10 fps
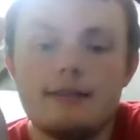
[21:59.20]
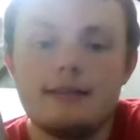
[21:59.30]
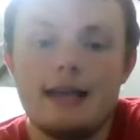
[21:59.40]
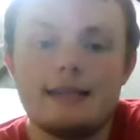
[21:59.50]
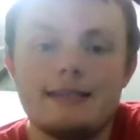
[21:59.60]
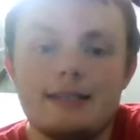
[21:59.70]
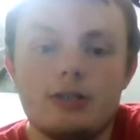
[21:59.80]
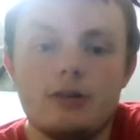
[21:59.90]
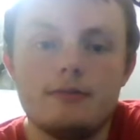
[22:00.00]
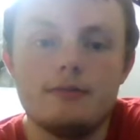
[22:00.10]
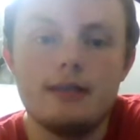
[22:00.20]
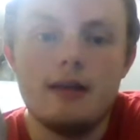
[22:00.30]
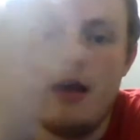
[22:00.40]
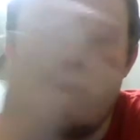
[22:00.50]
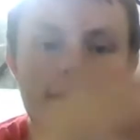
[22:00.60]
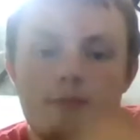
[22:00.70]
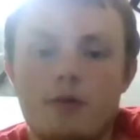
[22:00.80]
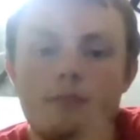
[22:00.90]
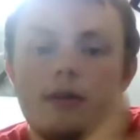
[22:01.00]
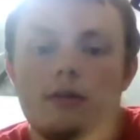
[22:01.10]
test issues, they've
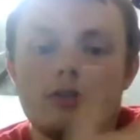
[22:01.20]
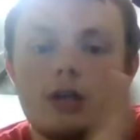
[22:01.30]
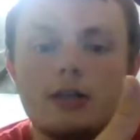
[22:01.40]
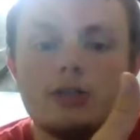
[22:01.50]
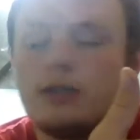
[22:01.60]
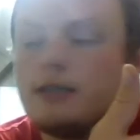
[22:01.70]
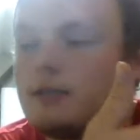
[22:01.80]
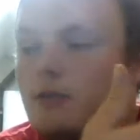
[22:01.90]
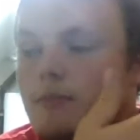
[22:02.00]
probably not changed it. So I'm